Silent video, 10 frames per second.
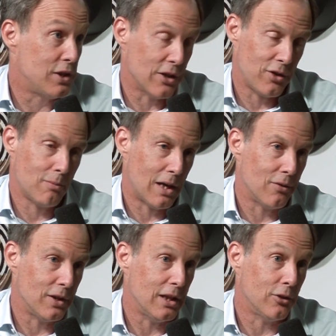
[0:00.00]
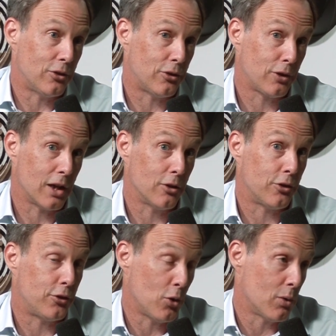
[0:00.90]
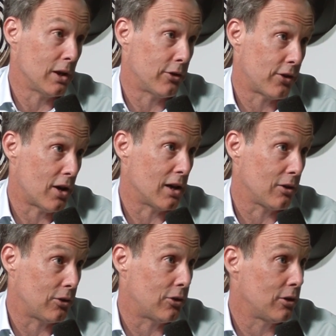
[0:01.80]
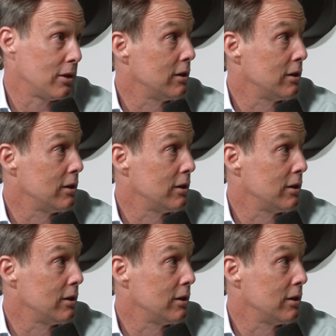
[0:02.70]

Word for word: just around these kind of story stocks?